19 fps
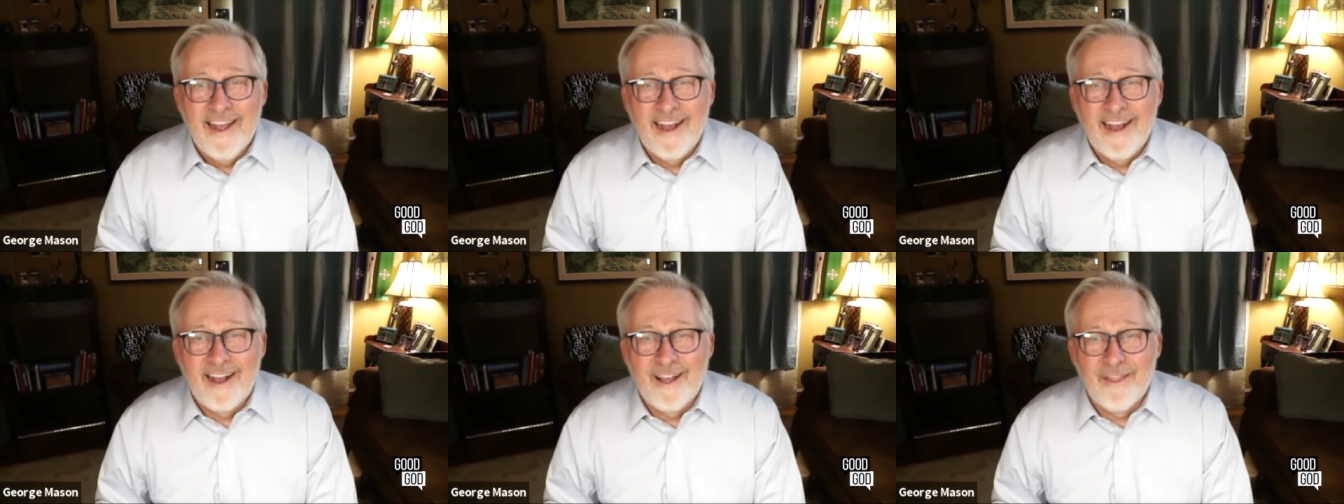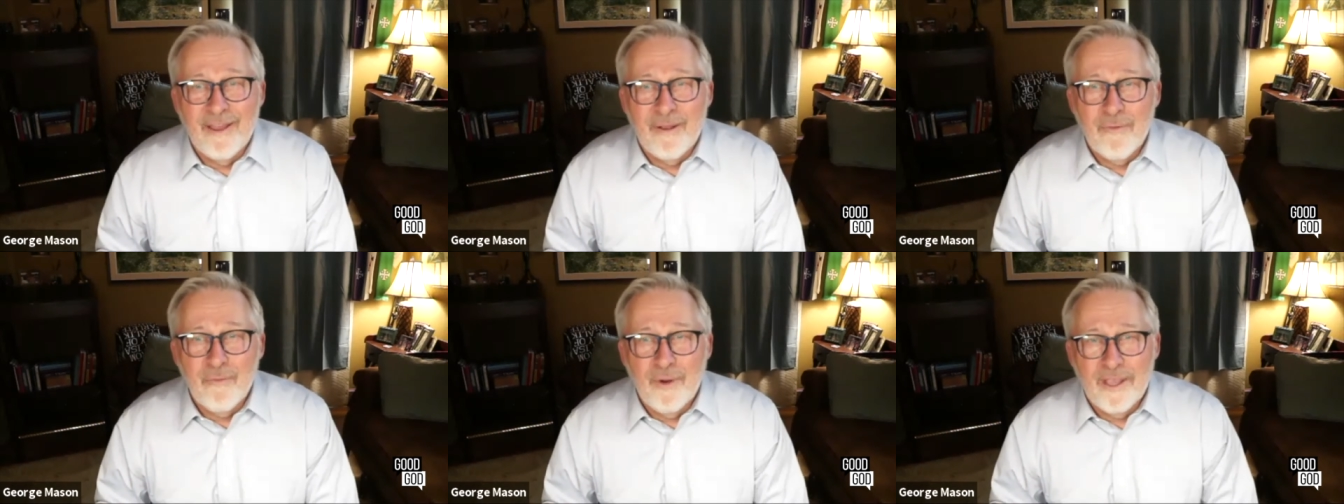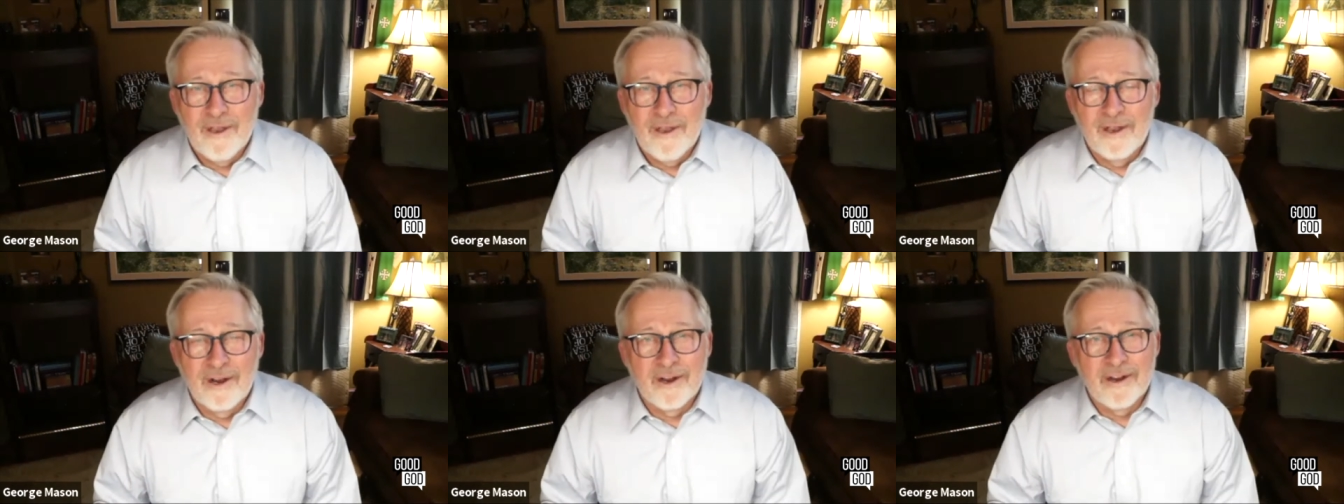that
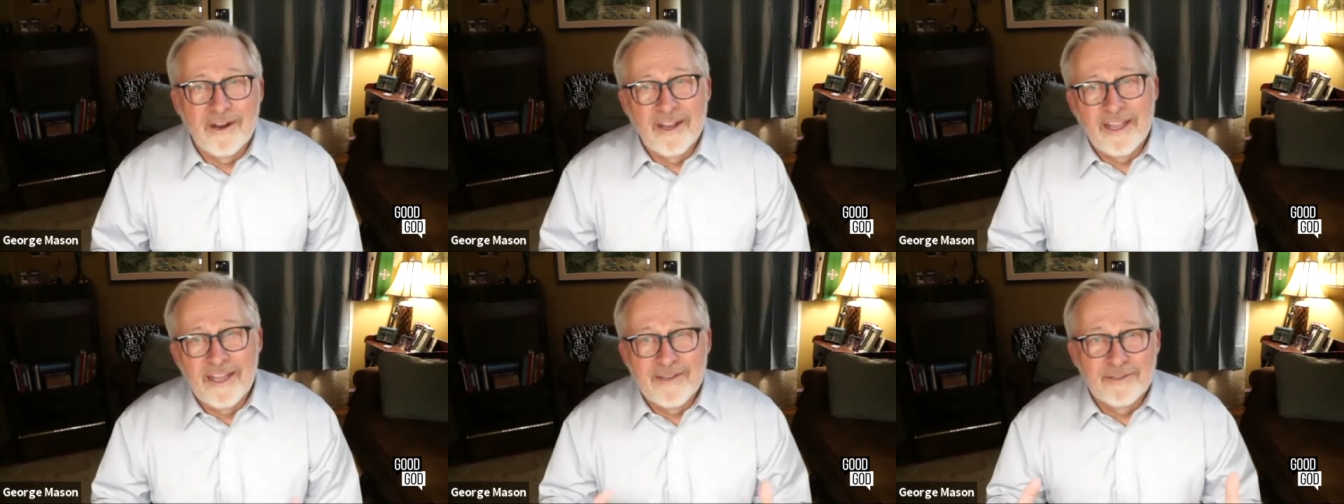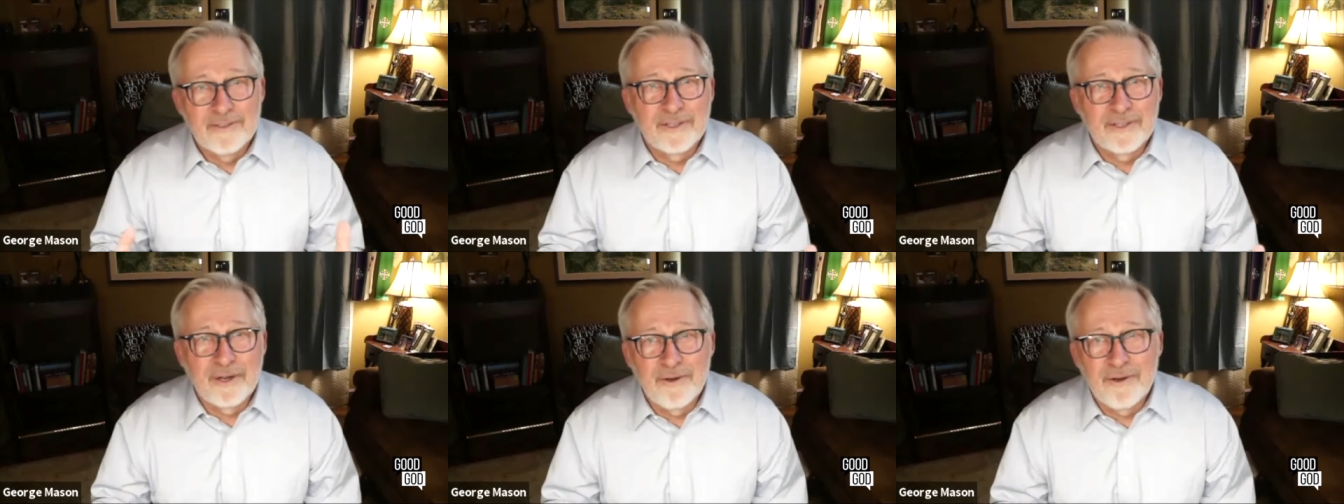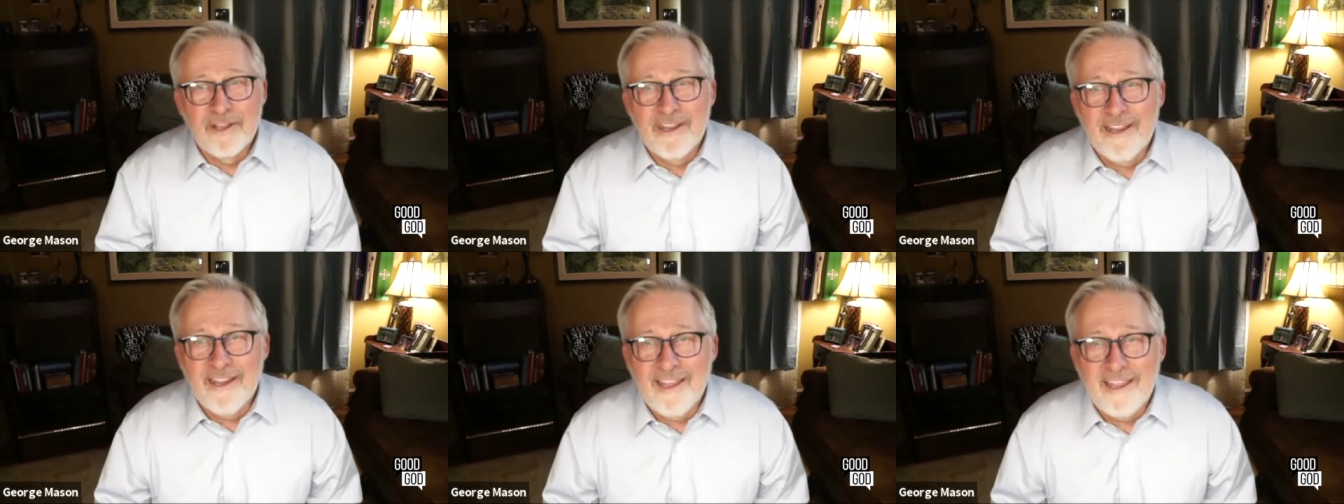we are
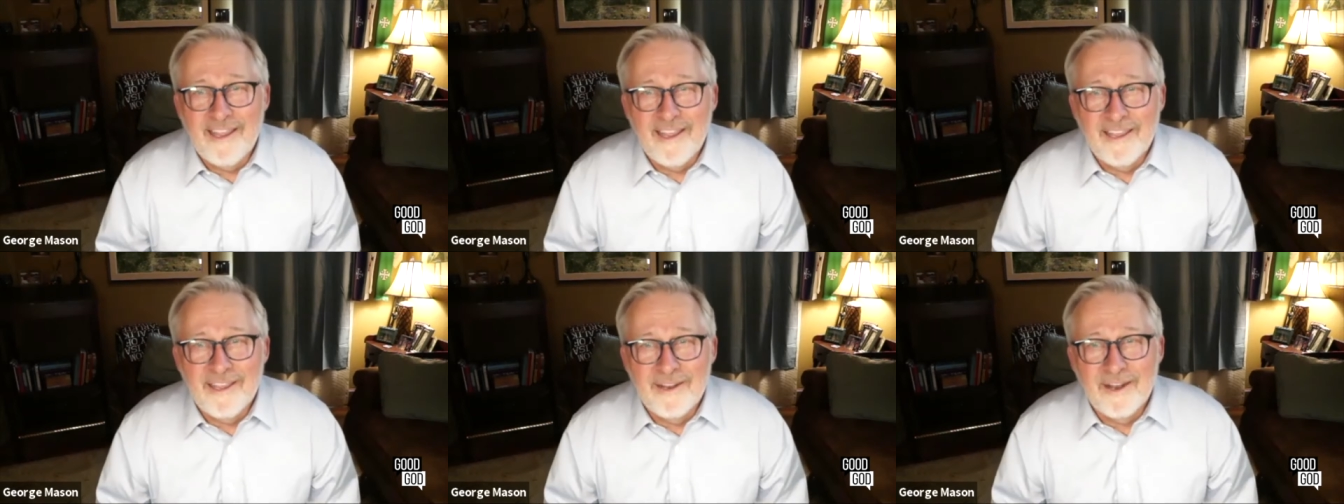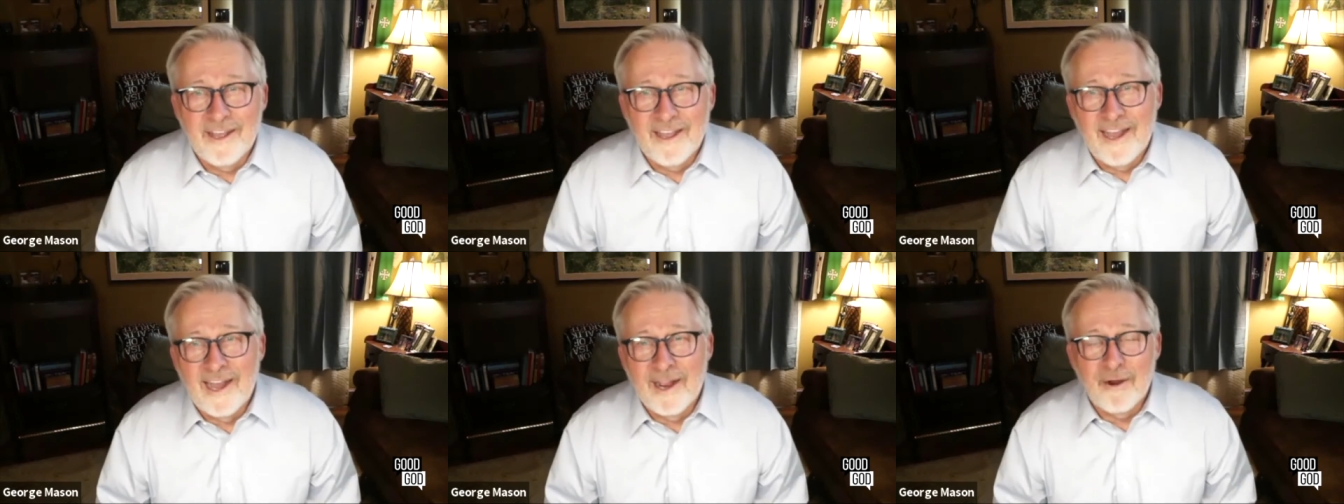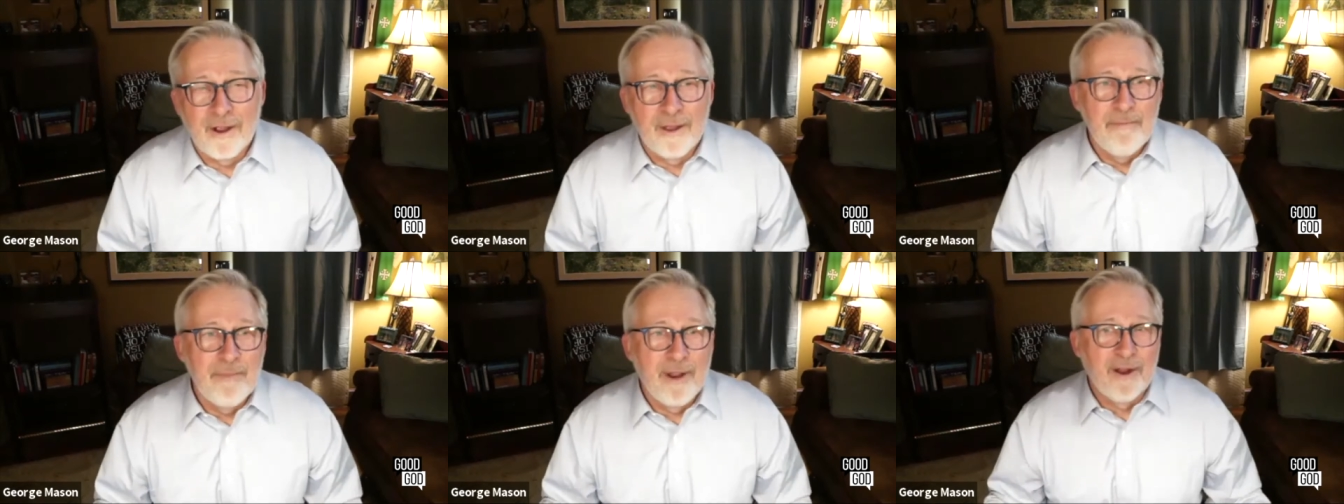inserting in our
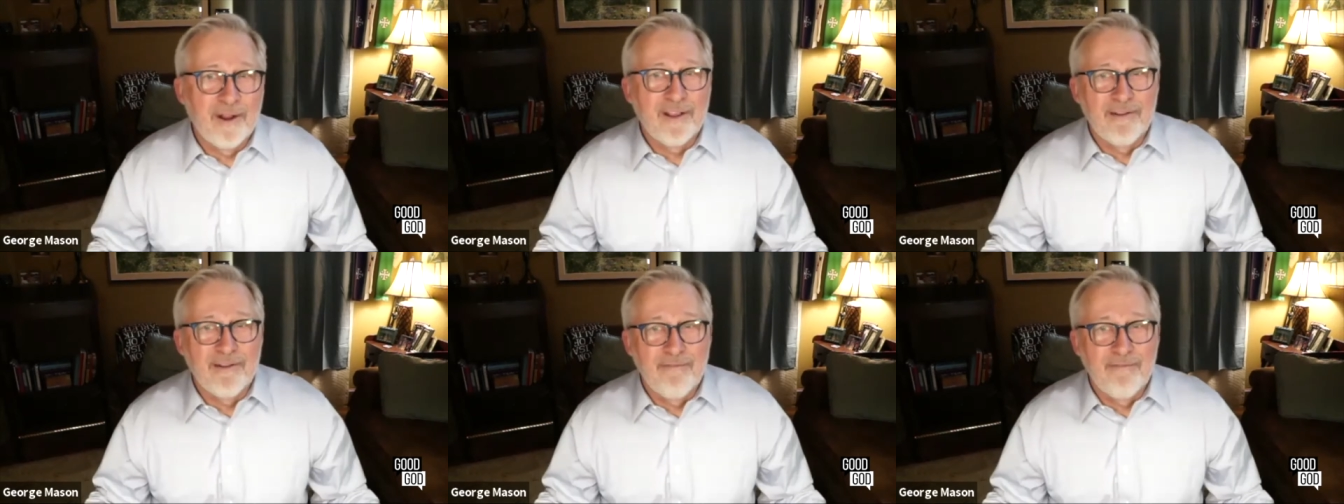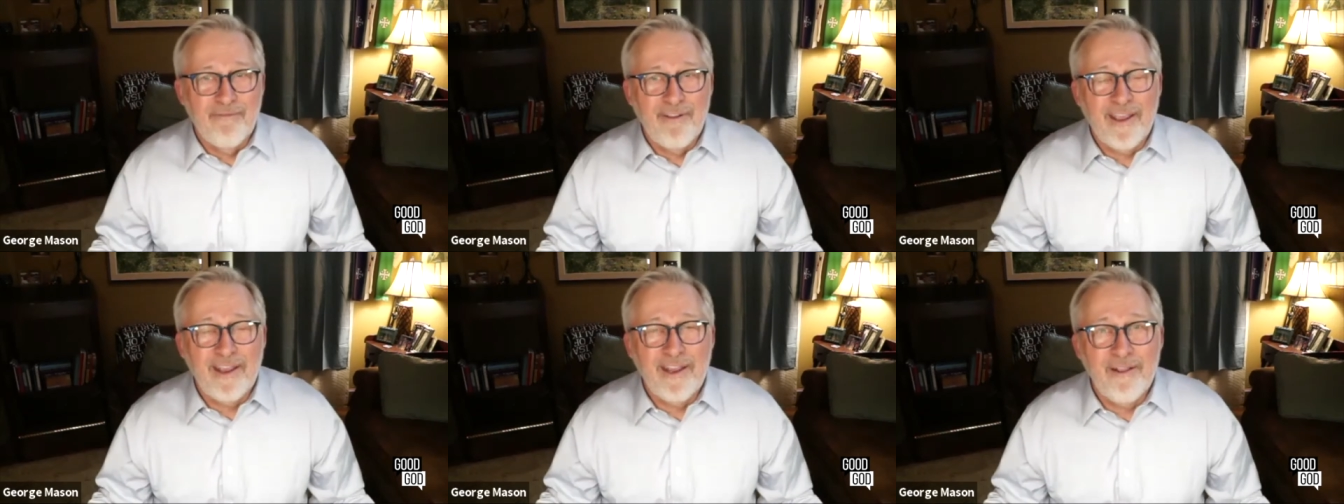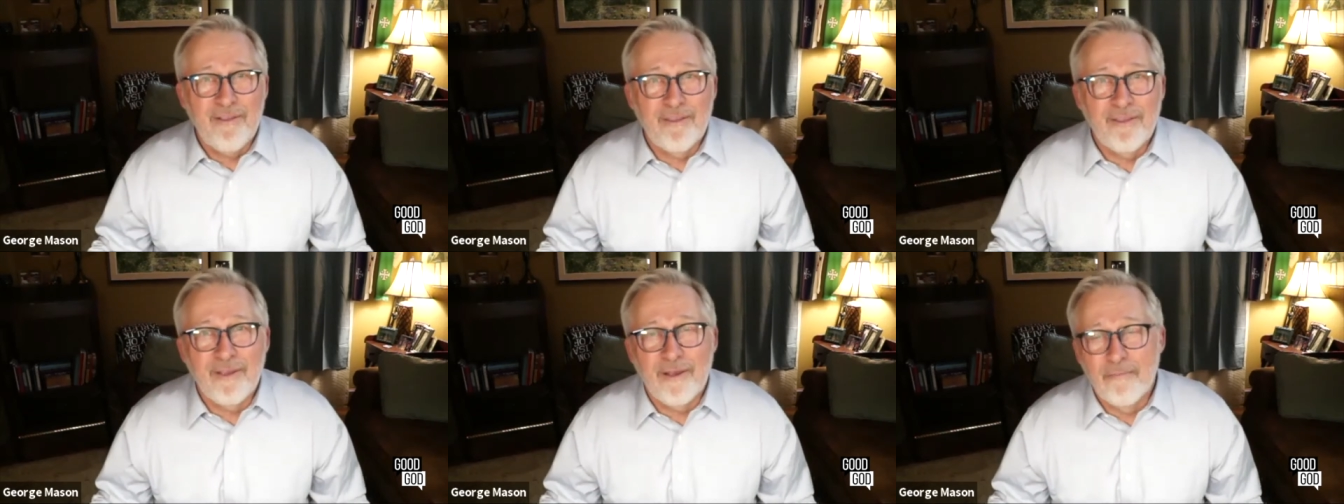American
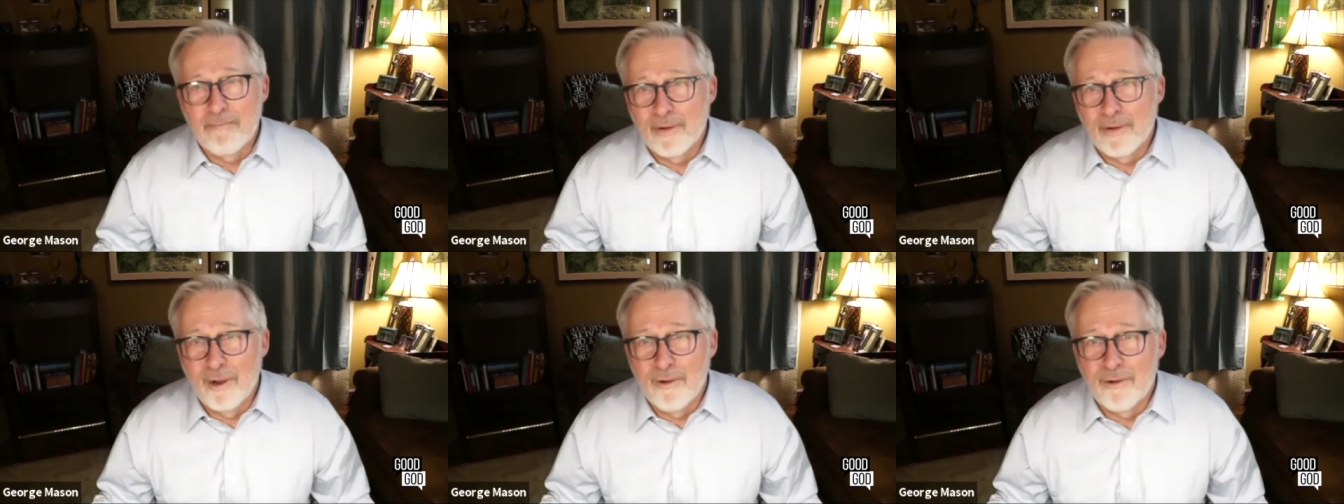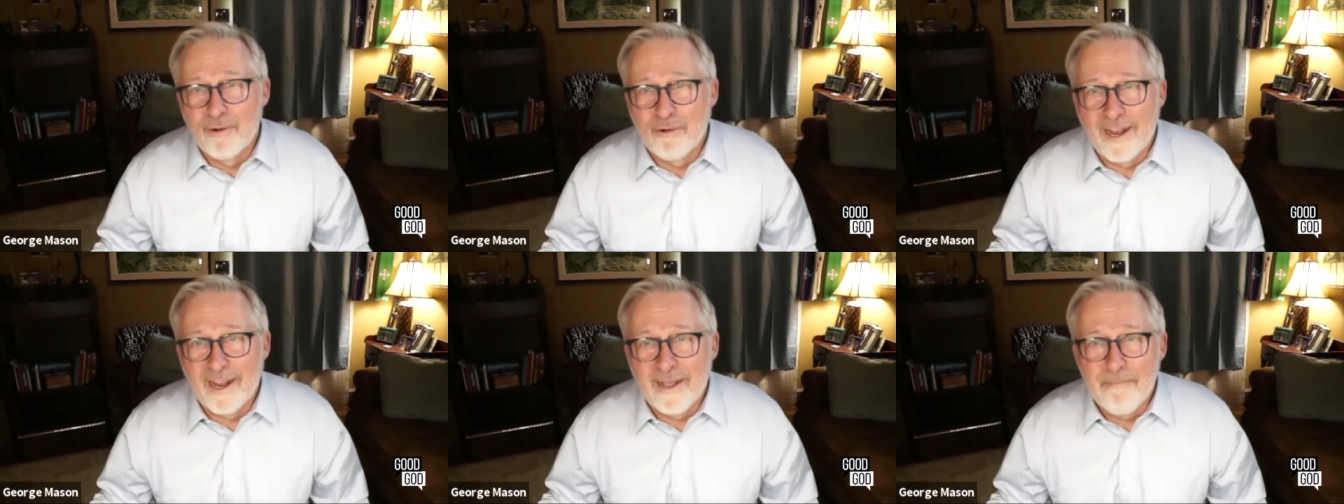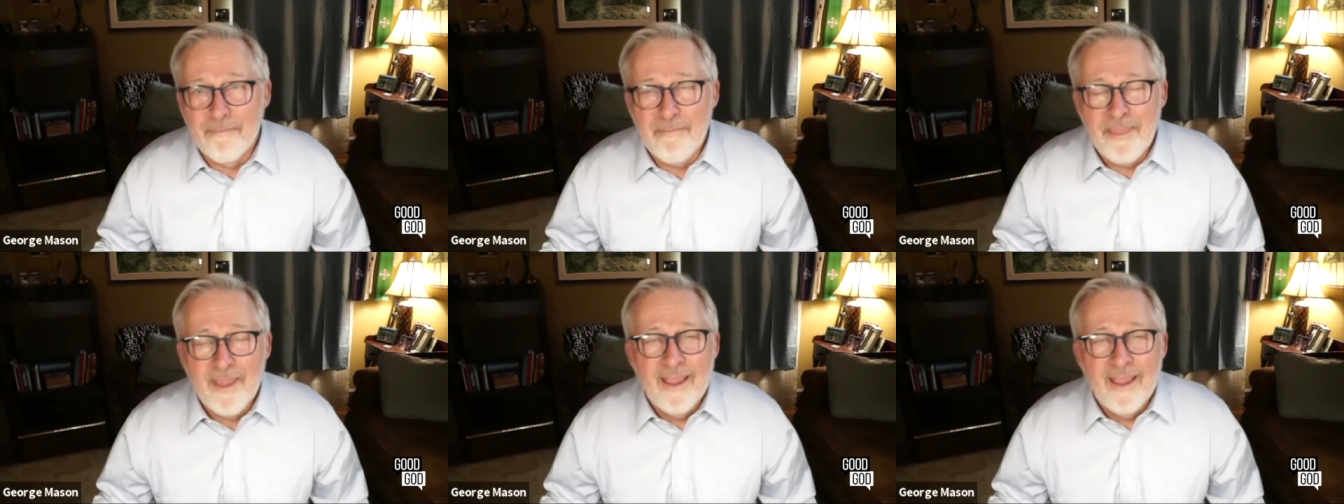Faith program,